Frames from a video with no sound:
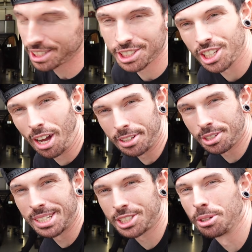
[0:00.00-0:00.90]
going to start
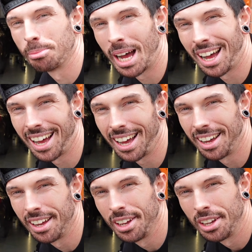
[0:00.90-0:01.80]
doing some
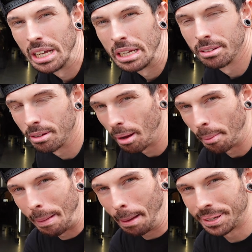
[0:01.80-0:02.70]

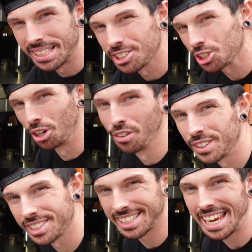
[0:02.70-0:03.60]
mapping stuff
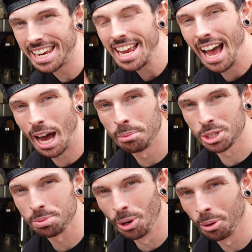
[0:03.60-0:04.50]
and see how
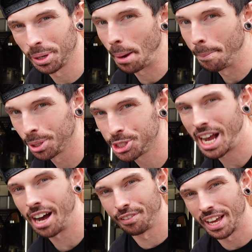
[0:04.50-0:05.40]
much more we can push
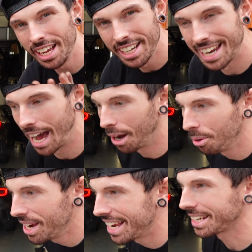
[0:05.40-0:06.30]
out of it now
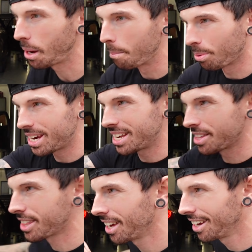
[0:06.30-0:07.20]
it can breathe.
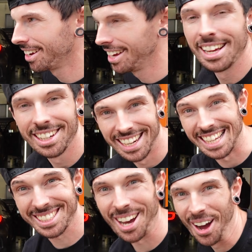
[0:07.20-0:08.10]

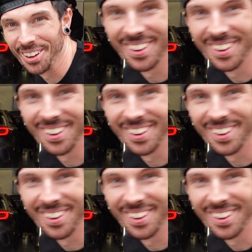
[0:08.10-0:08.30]
Let's go.